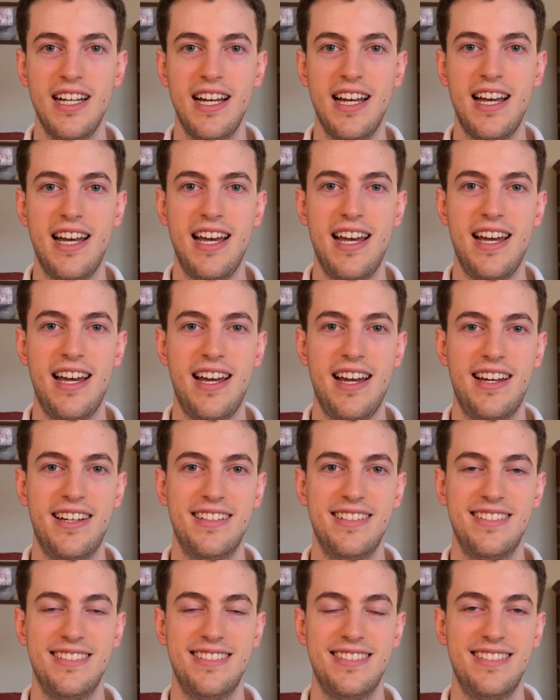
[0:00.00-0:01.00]

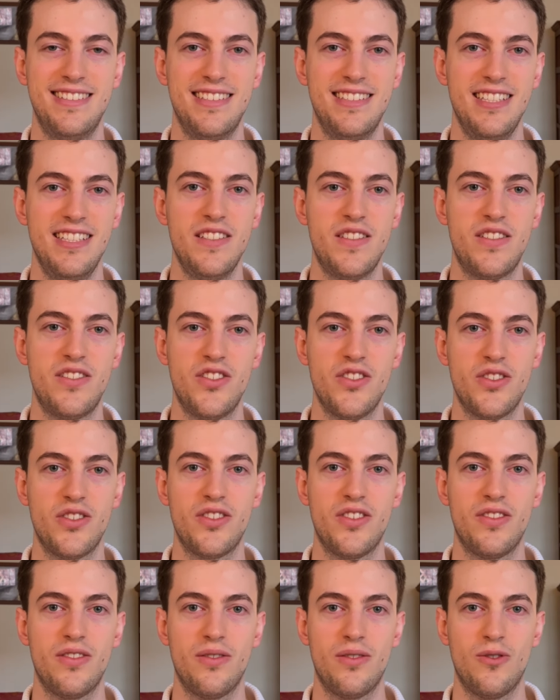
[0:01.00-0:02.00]
and it's
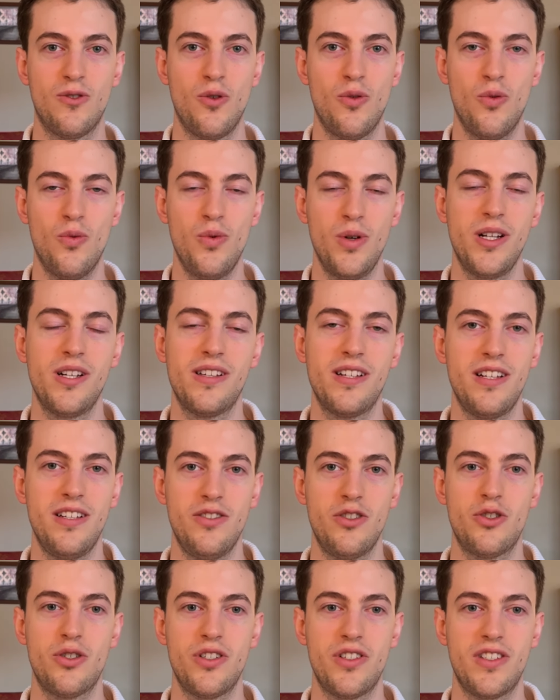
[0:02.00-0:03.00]
just really
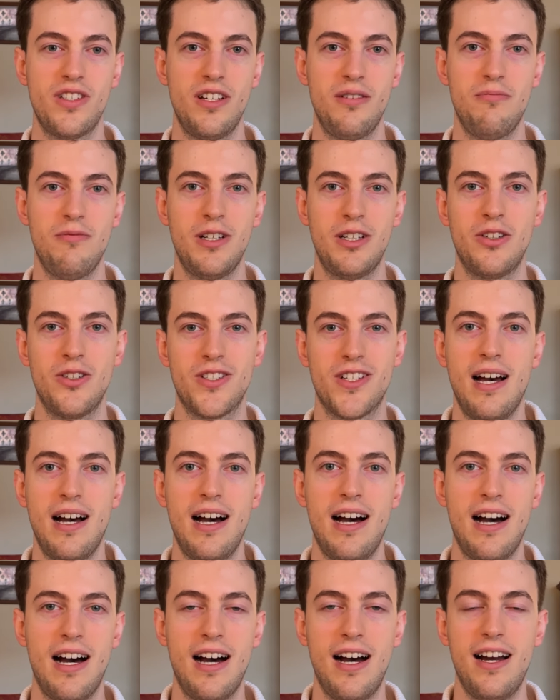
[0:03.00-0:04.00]
interesting because
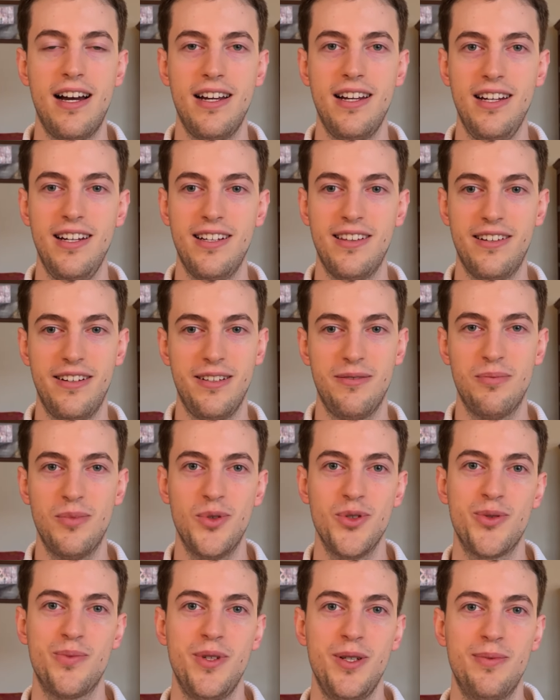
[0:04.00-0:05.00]
I, like
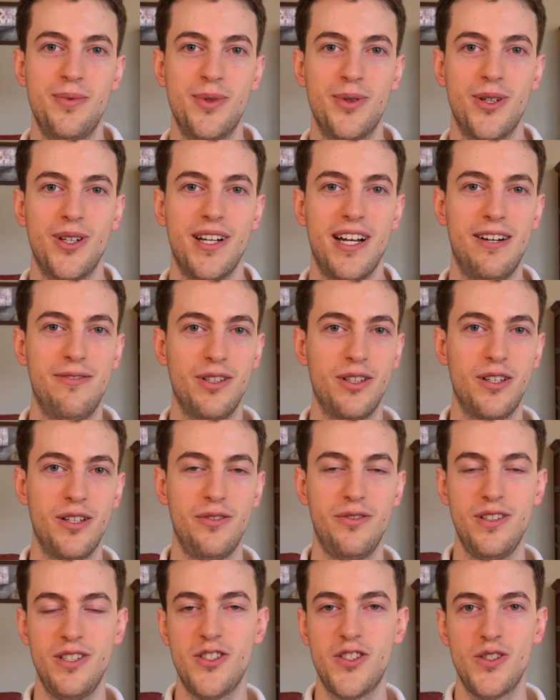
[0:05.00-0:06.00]
most people, have a lot
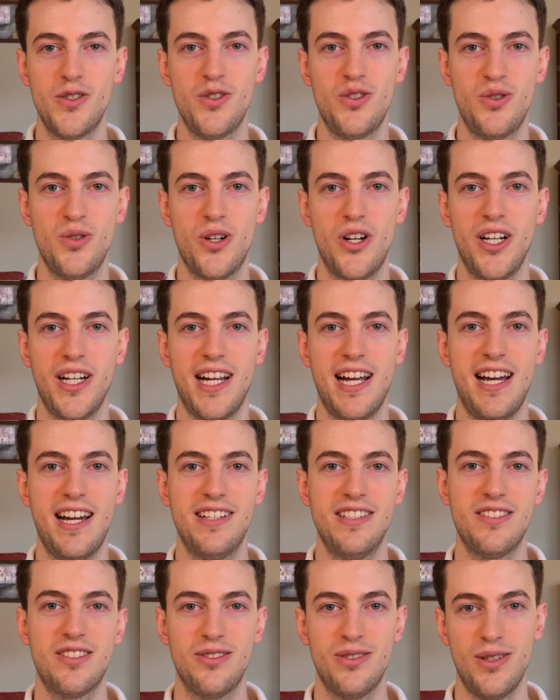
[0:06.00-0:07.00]
of issues drawing
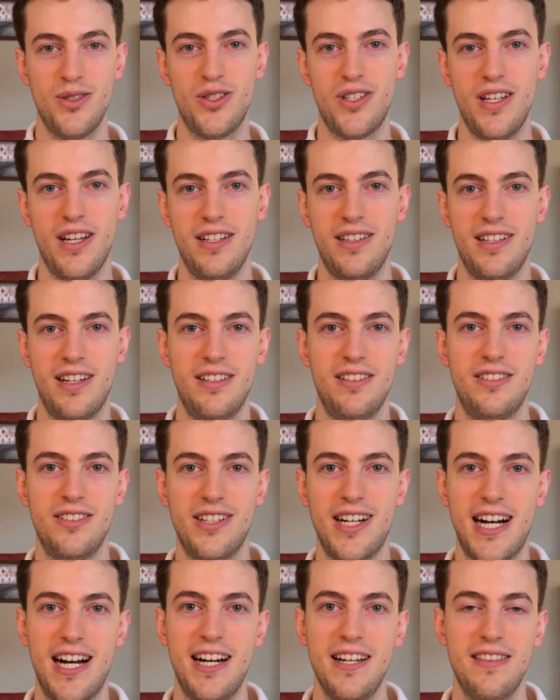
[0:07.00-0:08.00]
hands, so I, I tend to
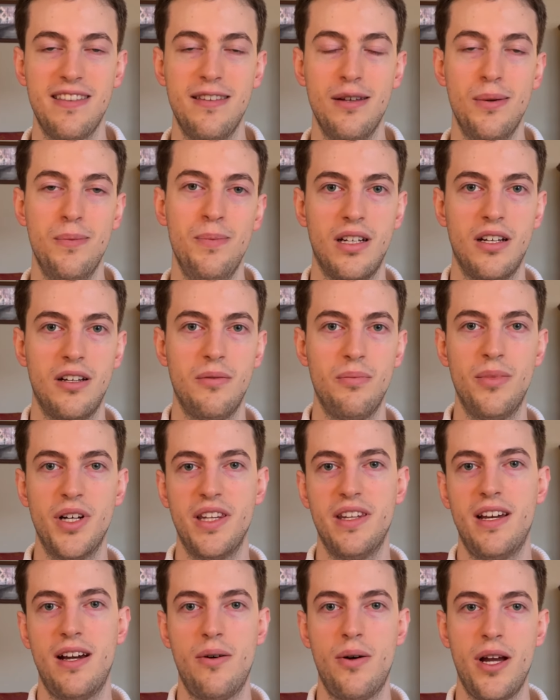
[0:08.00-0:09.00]
hide them, but
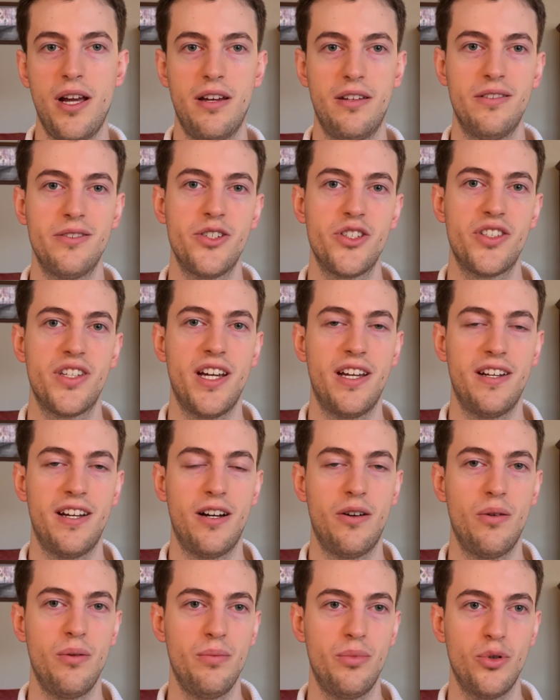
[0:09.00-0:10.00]
now I understand
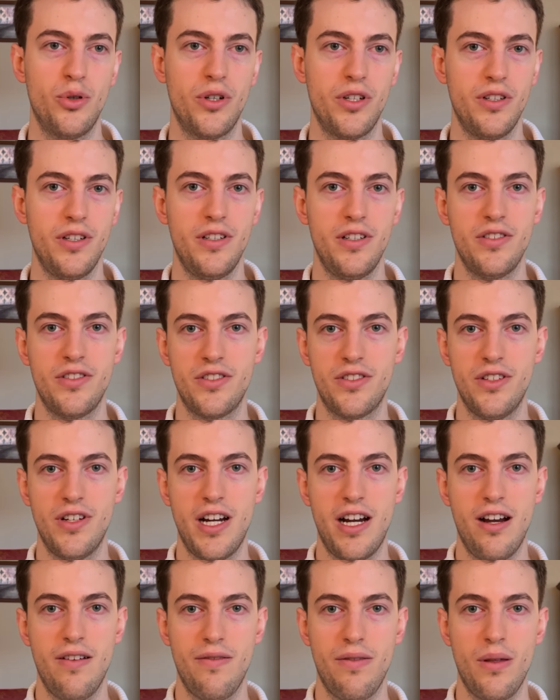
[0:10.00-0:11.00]
how important it is to
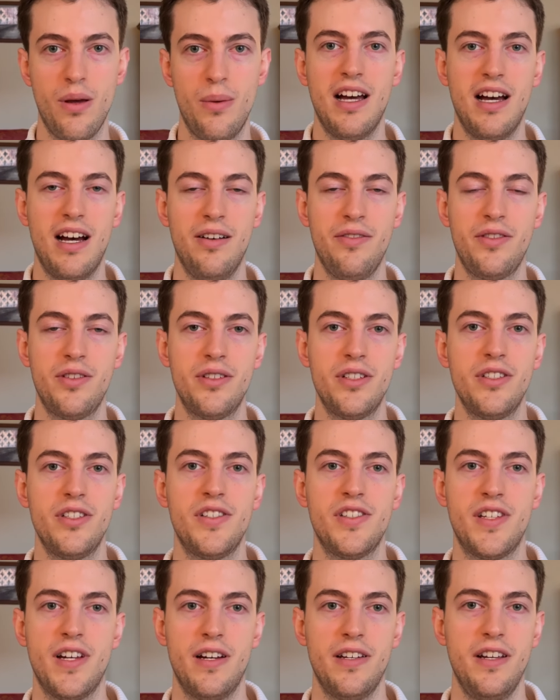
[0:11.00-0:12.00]
have them. After the
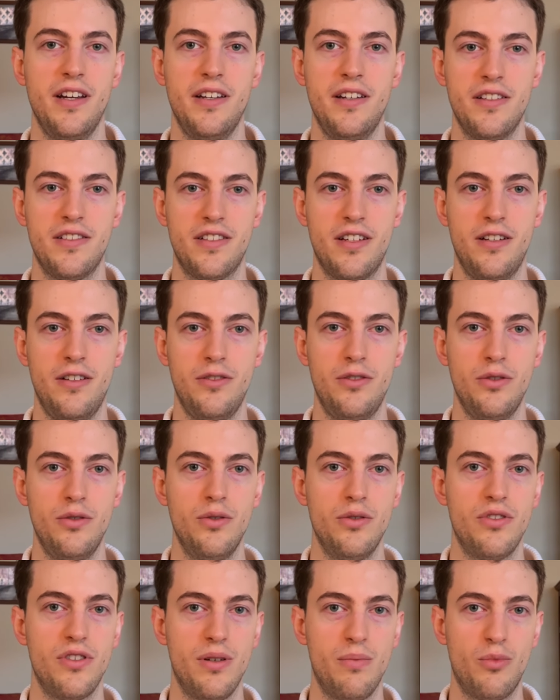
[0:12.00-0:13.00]
study, I decided to do
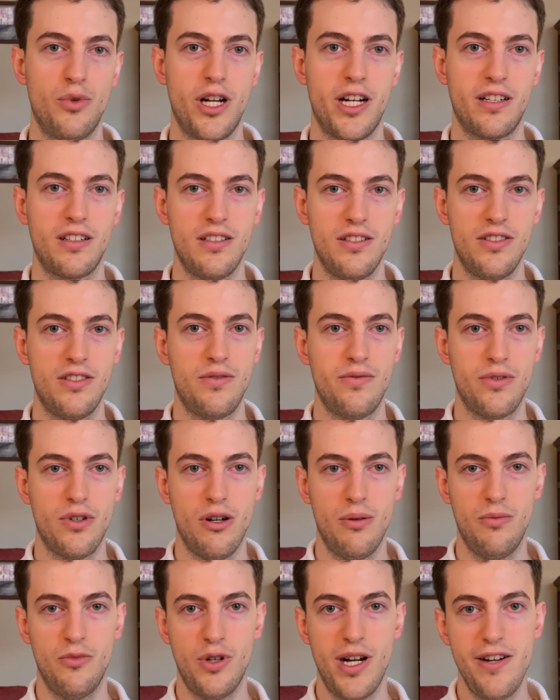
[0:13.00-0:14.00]
some practice
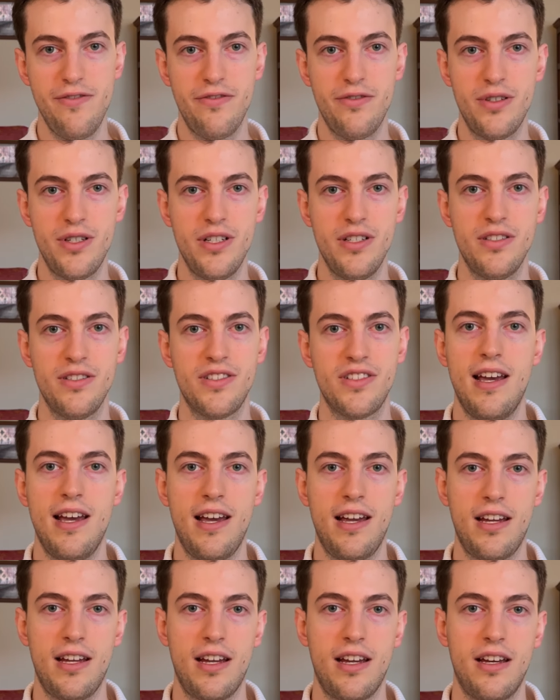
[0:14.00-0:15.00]
from reference,
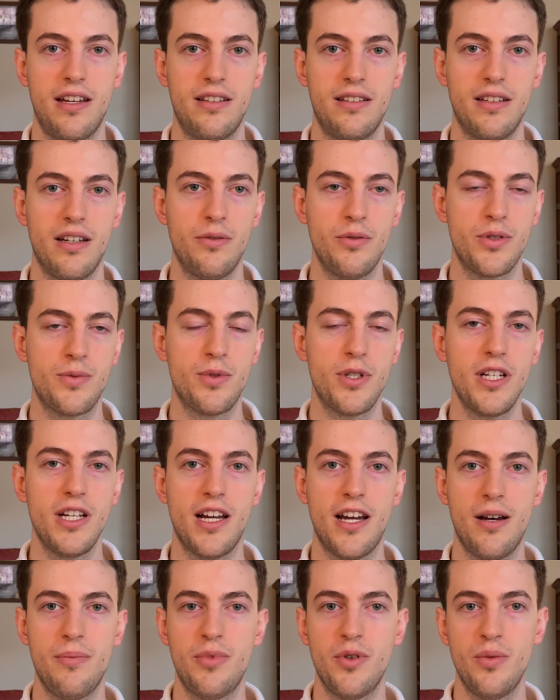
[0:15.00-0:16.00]
and I was pretty
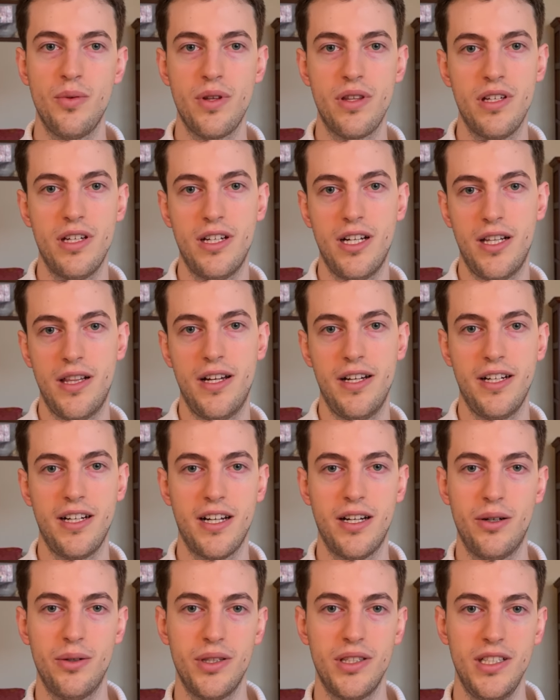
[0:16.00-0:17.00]
happy with it. I like
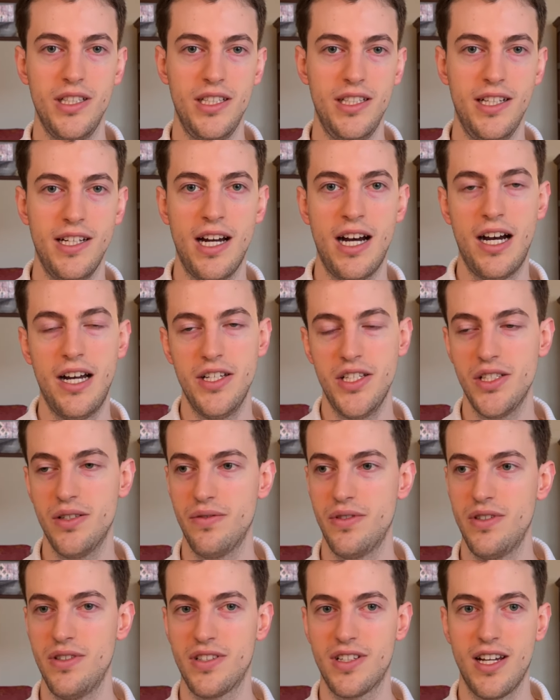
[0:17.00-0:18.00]
how the eyes of
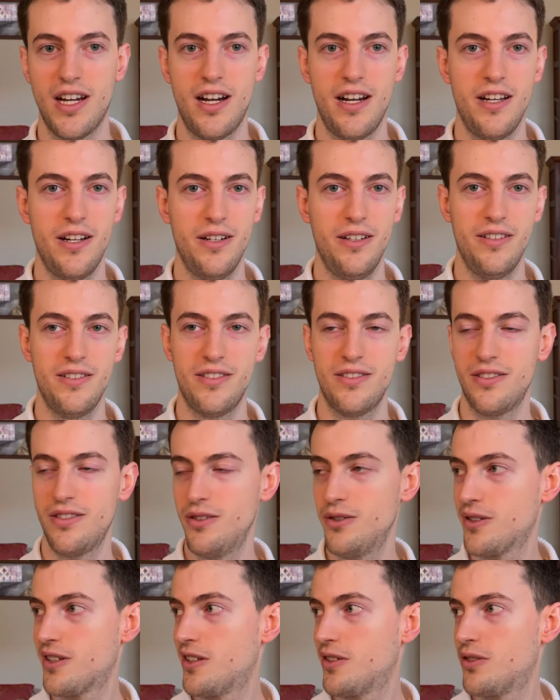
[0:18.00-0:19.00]
this guy is
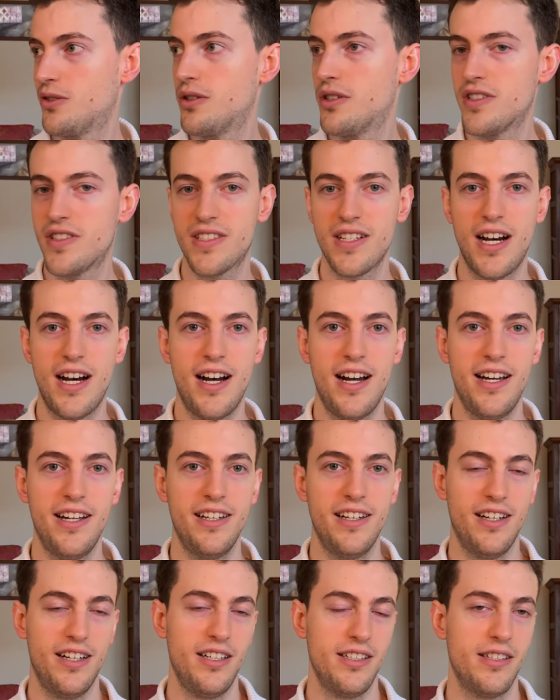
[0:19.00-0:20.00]
looking to the
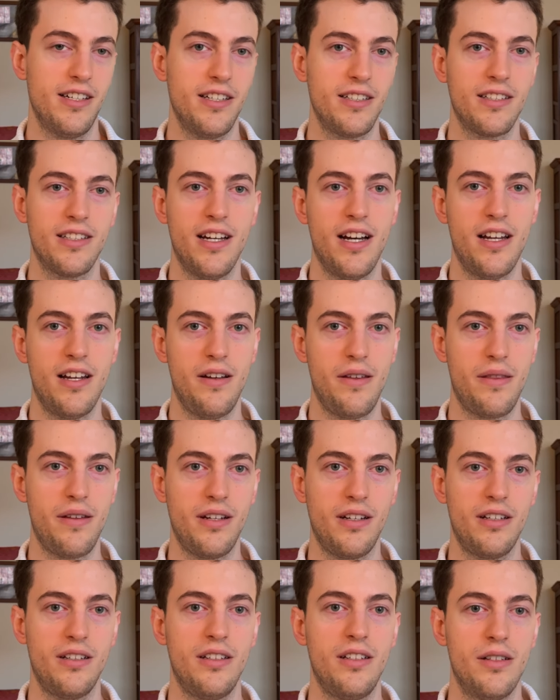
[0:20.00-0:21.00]
side. I like that. I
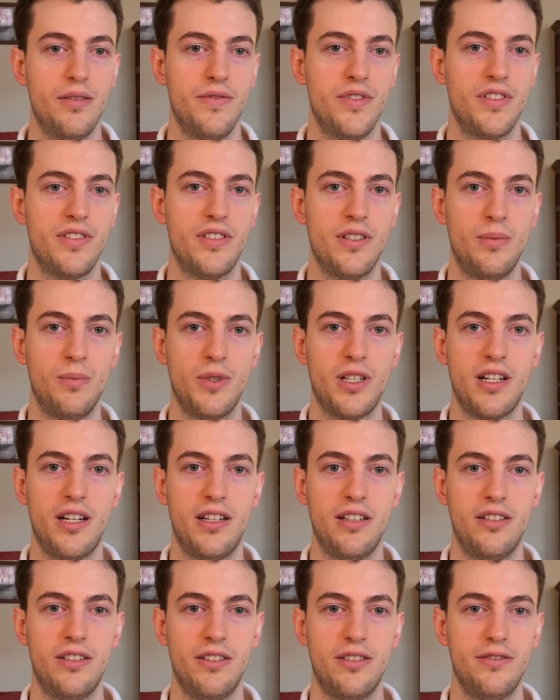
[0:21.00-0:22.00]
think it gives some
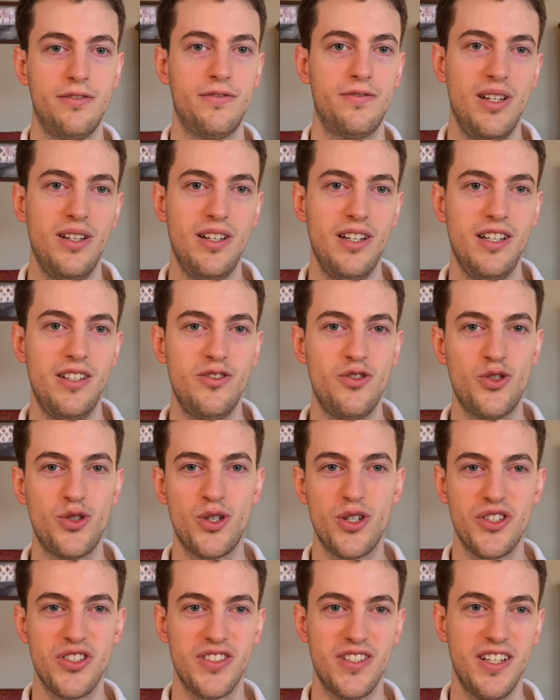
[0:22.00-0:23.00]
kind of
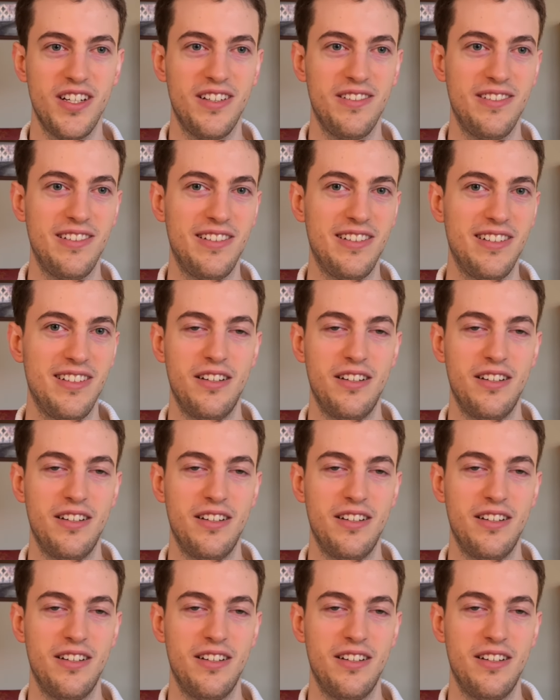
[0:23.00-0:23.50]
interesting